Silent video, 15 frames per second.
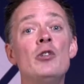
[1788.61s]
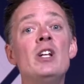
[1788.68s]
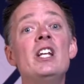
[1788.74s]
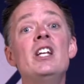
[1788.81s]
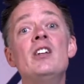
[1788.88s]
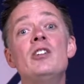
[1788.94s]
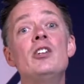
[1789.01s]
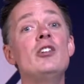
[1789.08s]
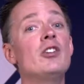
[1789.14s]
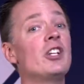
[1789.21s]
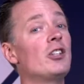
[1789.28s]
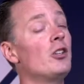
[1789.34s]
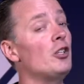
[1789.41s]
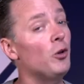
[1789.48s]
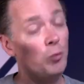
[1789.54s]
need
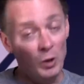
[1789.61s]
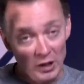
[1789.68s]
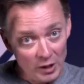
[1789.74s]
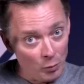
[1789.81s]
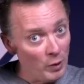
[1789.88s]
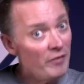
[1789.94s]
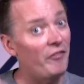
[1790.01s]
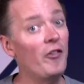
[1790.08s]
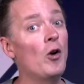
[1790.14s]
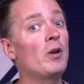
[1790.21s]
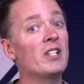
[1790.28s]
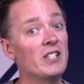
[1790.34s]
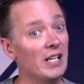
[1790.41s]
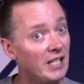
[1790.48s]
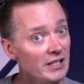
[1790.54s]
to really
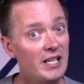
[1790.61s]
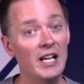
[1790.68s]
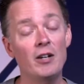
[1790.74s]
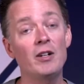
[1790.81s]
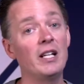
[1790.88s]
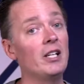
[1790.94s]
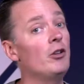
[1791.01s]
refocus on integrity.